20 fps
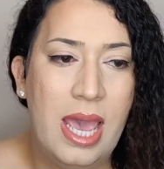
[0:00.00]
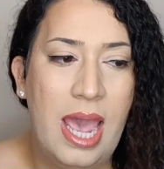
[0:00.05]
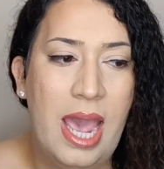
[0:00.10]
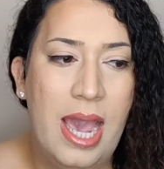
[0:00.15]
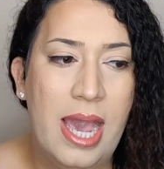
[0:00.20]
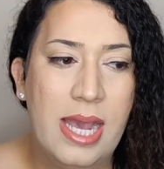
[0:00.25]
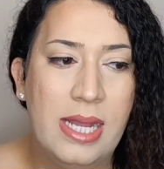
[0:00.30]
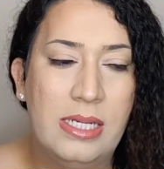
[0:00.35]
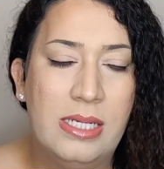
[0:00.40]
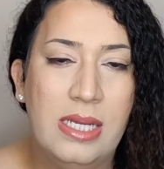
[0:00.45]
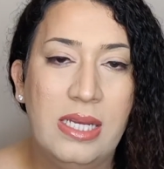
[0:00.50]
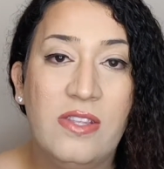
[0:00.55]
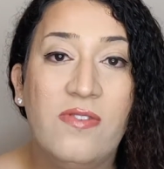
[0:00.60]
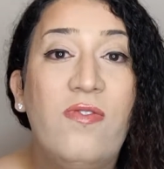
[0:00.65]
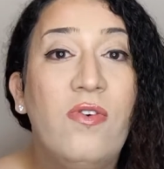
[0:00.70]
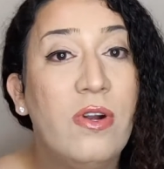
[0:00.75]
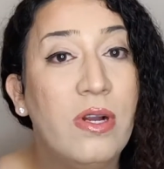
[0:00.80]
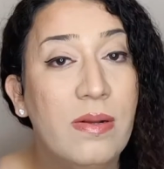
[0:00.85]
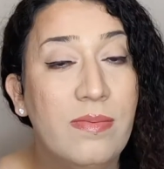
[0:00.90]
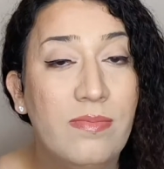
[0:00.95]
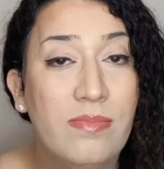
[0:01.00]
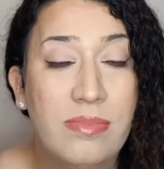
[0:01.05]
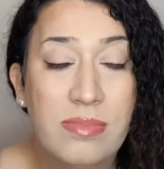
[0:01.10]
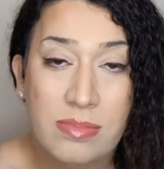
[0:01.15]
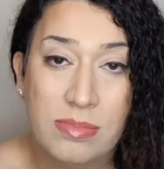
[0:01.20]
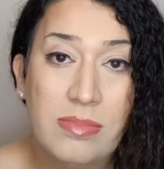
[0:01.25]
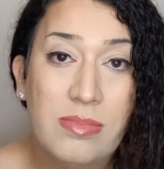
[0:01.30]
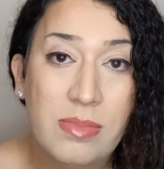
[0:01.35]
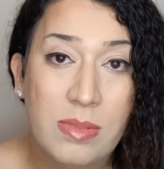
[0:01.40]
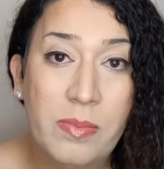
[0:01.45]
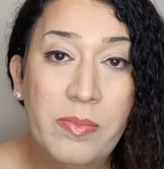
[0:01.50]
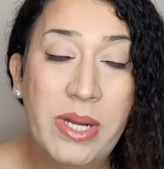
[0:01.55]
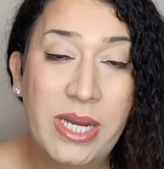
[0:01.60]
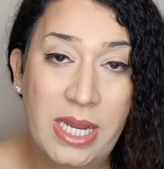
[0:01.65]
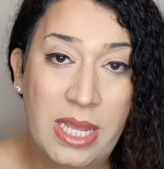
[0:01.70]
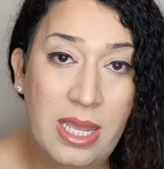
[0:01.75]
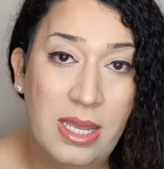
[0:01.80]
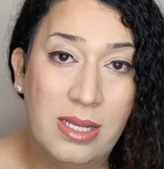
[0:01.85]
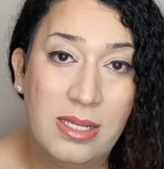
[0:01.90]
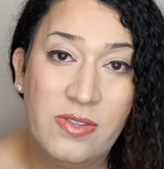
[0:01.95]
And it's for
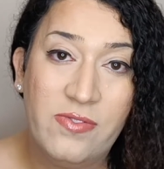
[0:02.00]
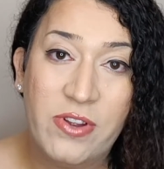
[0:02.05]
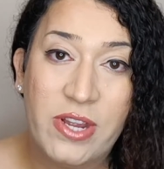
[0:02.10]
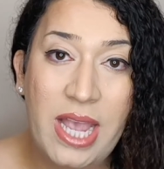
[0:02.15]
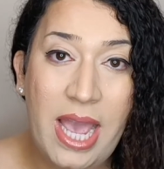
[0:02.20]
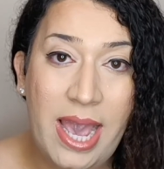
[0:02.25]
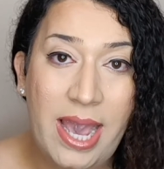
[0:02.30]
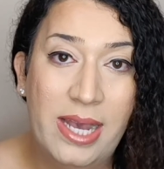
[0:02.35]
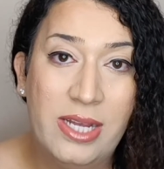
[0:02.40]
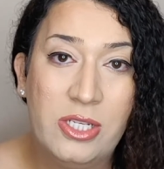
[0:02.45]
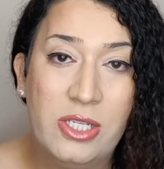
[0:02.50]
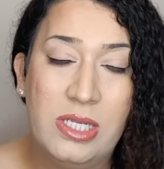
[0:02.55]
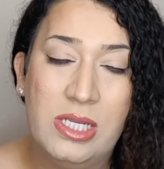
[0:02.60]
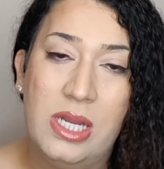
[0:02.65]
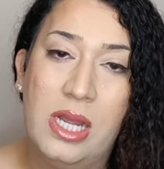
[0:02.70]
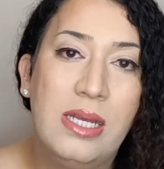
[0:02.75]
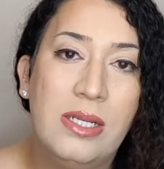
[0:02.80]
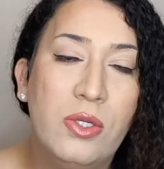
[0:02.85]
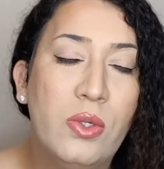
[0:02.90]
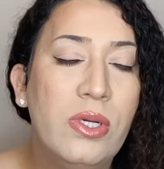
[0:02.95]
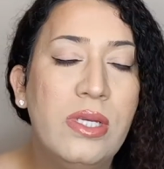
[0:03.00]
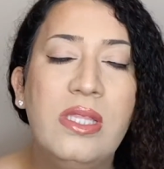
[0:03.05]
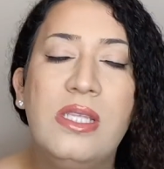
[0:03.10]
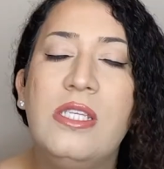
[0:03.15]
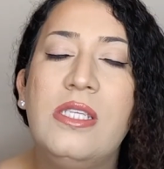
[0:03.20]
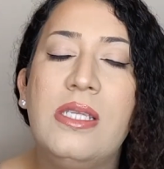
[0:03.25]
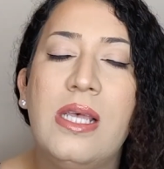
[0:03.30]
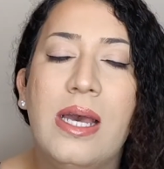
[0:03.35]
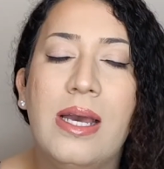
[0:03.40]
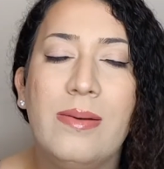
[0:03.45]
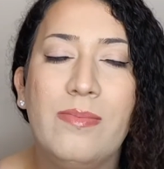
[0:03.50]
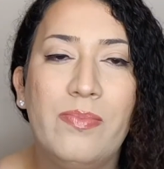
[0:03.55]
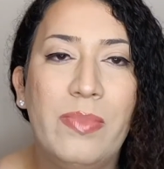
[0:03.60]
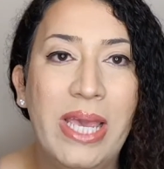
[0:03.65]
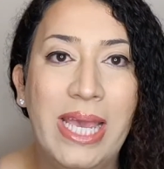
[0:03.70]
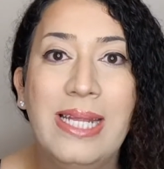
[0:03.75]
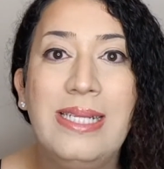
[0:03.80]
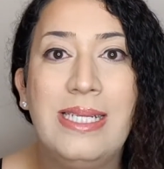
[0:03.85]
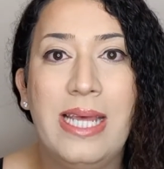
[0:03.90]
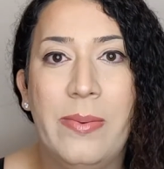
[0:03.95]
money, it's for cash. During this
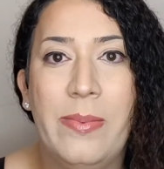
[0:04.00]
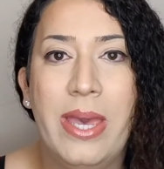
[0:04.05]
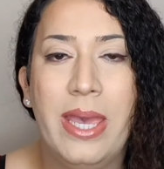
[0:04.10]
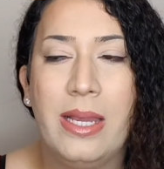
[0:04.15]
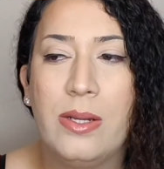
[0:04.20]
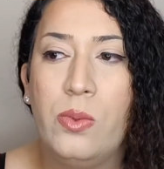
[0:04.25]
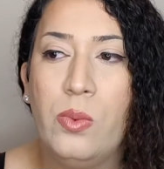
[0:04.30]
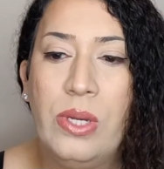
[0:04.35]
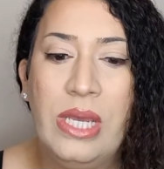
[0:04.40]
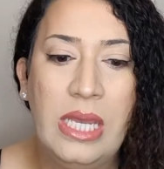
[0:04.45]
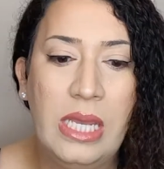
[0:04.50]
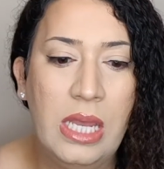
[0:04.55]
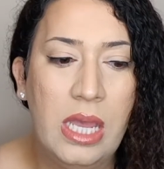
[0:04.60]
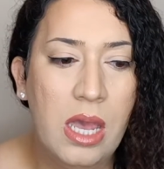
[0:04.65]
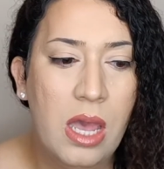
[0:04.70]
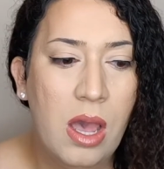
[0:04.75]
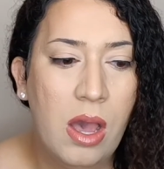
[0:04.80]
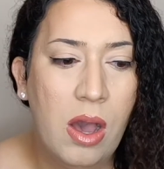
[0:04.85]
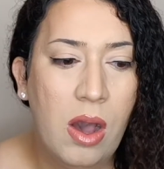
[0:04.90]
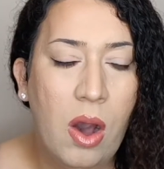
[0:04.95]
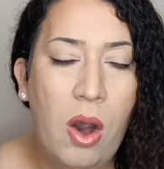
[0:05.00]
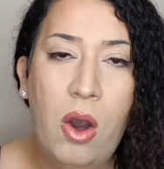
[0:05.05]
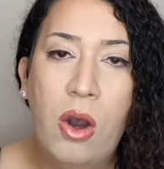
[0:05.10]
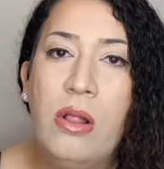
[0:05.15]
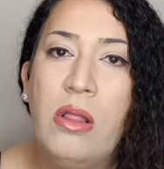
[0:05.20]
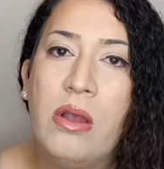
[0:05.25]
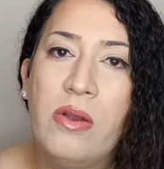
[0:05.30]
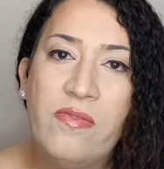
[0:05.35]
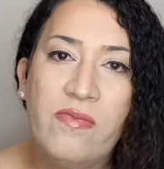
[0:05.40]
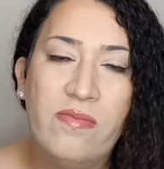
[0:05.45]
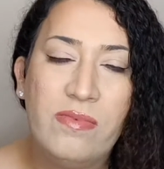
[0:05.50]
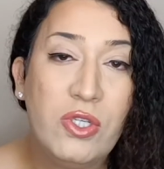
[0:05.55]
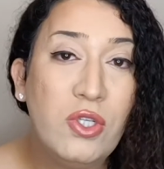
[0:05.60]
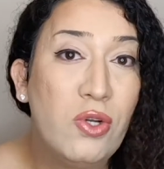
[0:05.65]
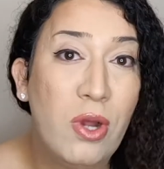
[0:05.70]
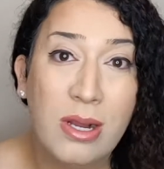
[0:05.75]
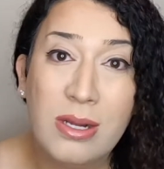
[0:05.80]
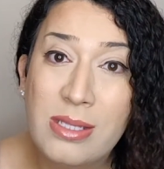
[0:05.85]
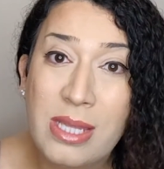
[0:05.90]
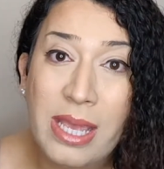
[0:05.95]
pandemic, we all are
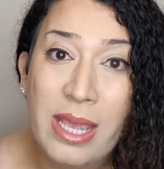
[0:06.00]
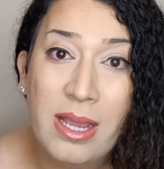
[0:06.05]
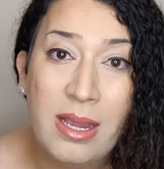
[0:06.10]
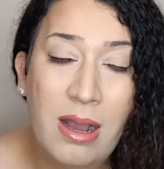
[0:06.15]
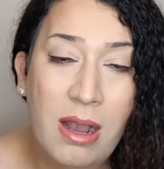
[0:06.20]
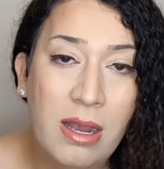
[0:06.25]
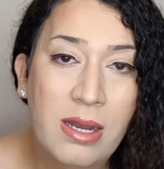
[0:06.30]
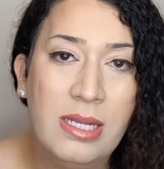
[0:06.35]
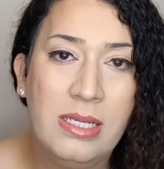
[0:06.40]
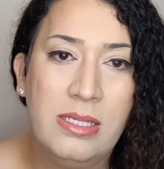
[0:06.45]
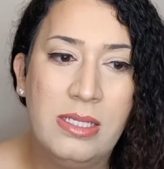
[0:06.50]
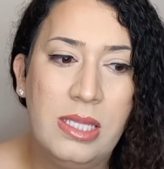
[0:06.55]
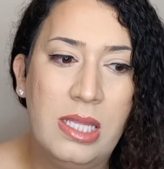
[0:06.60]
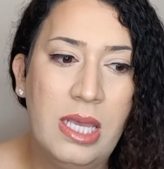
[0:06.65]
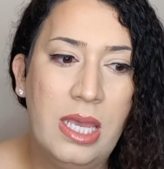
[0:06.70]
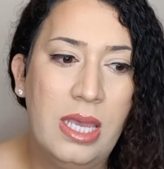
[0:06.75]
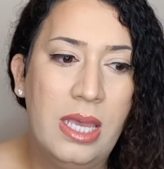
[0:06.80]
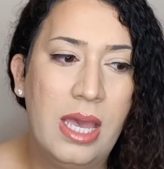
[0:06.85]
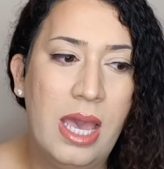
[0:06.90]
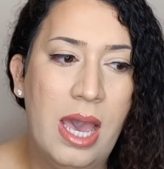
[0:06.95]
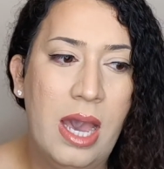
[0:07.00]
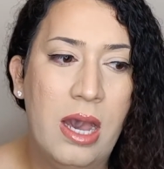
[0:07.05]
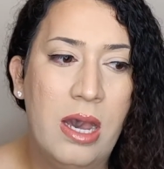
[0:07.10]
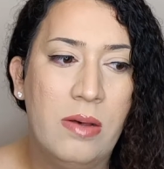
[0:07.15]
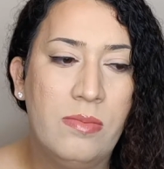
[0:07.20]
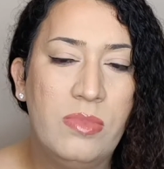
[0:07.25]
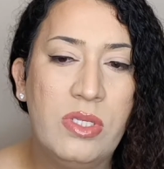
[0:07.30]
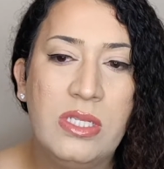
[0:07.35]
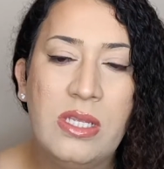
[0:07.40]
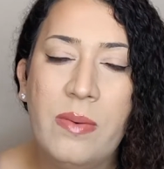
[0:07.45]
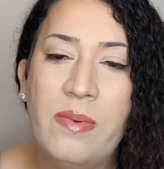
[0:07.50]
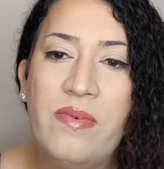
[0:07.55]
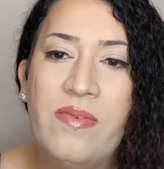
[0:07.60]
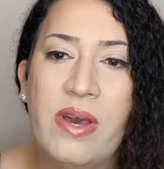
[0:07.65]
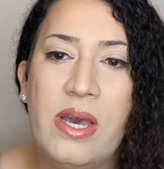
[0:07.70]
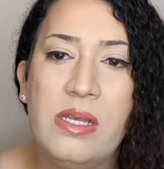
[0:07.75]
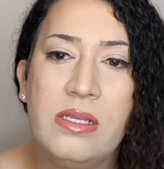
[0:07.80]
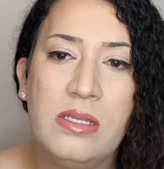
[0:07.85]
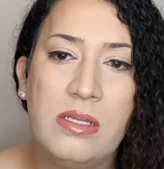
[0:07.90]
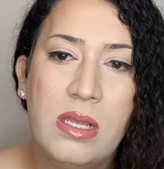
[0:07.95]
struggling, honestly. Um, some of
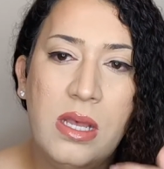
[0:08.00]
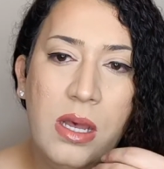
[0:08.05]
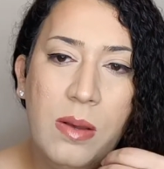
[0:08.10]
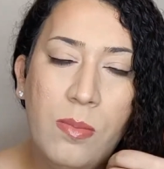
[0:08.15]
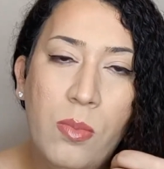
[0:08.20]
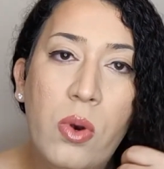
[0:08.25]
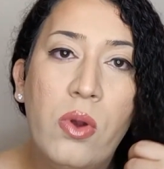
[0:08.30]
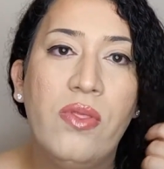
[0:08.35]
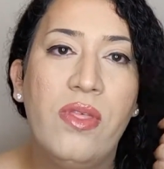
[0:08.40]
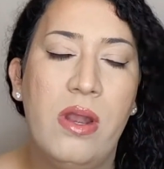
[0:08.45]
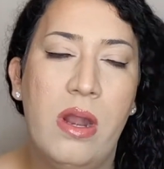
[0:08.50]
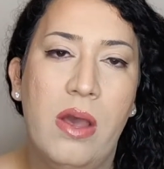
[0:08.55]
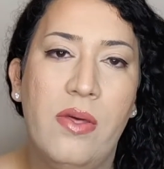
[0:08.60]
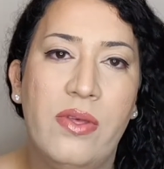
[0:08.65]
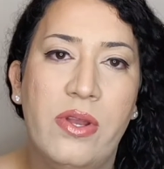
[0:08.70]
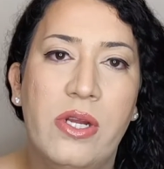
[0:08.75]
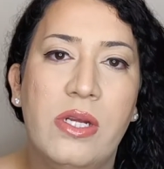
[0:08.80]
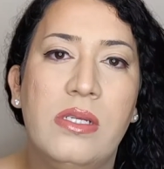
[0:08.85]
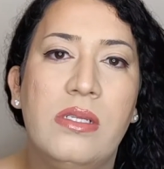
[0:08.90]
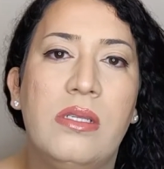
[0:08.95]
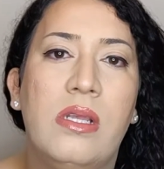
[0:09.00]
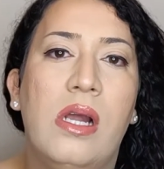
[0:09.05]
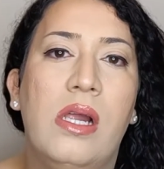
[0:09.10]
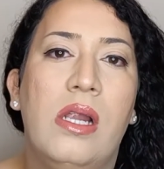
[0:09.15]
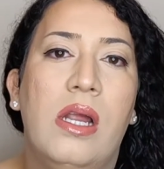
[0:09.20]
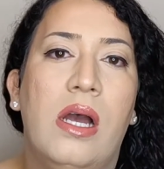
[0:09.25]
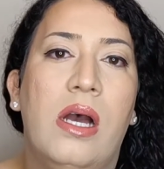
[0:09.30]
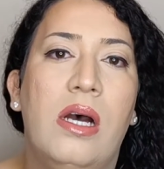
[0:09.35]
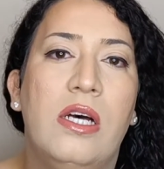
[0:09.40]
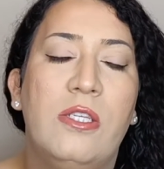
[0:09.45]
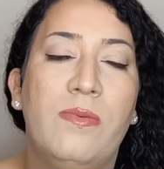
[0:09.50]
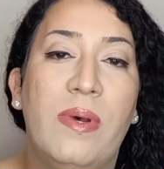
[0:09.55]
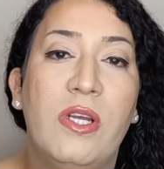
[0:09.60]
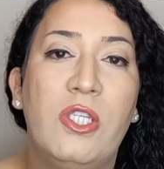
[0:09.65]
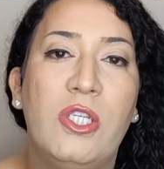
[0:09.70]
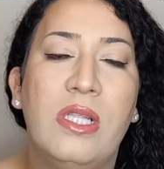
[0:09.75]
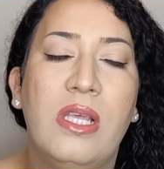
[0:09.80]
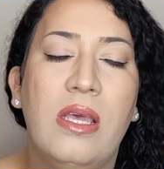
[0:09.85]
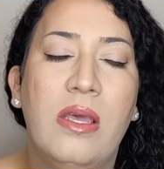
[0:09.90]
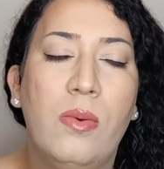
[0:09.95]
us more than others,
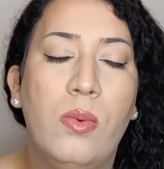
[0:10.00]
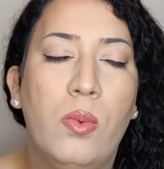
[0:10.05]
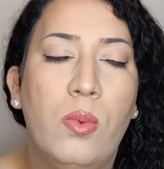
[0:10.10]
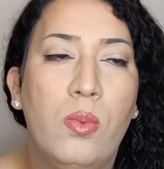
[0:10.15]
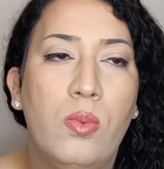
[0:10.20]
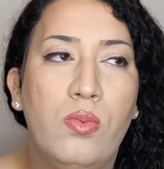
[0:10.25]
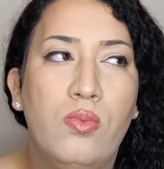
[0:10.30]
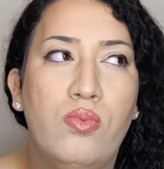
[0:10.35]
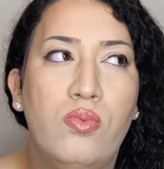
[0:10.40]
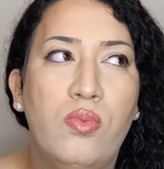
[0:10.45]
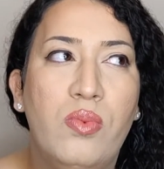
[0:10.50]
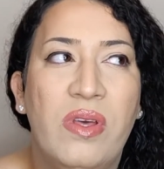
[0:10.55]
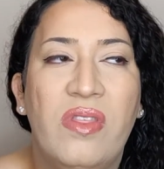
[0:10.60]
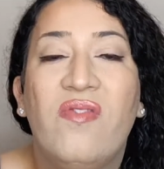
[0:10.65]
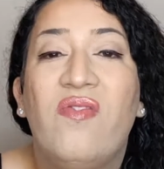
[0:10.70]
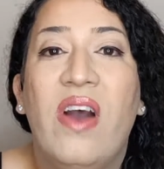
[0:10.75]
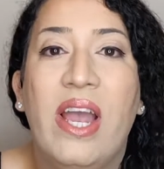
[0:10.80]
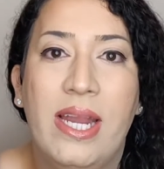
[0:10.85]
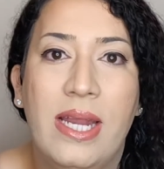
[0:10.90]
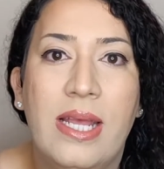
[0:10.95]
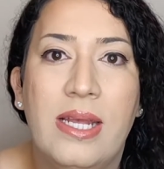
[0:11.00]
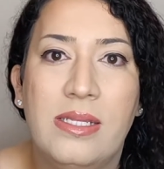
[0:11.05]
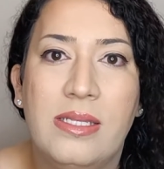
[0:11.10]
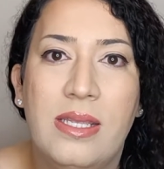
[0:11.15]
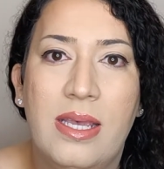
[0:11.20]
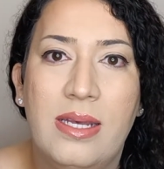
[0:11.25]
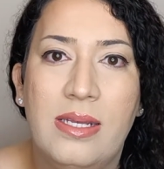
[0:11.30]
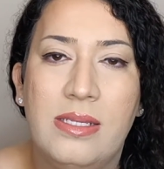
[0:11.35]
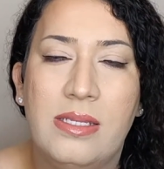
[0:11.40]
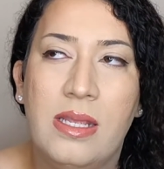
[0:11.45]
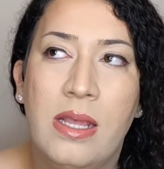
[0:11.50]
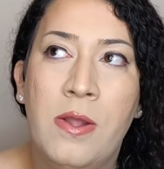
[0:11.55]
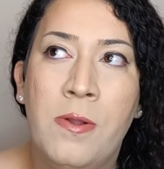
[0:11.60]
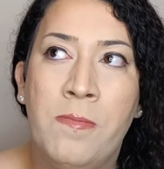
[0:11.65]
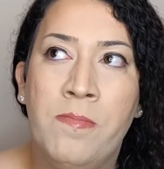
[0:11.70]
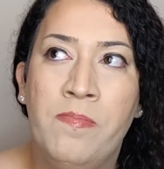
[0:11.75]
especially with finances.